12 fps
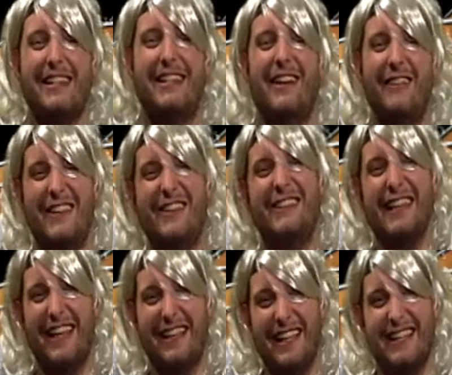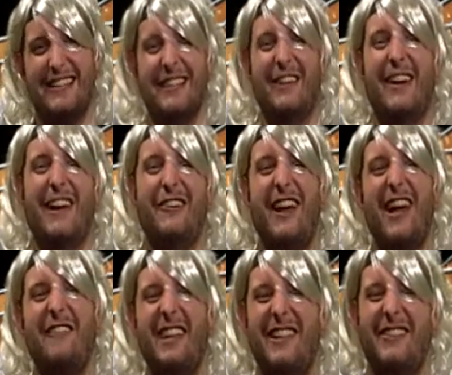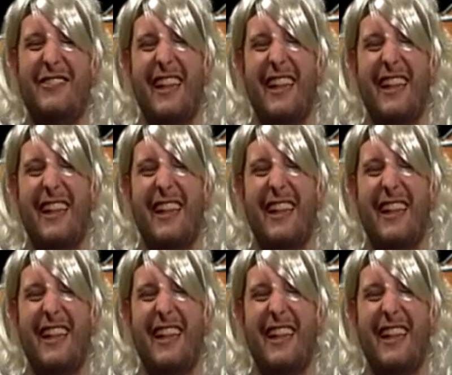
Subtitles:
So you take like saran wrap and you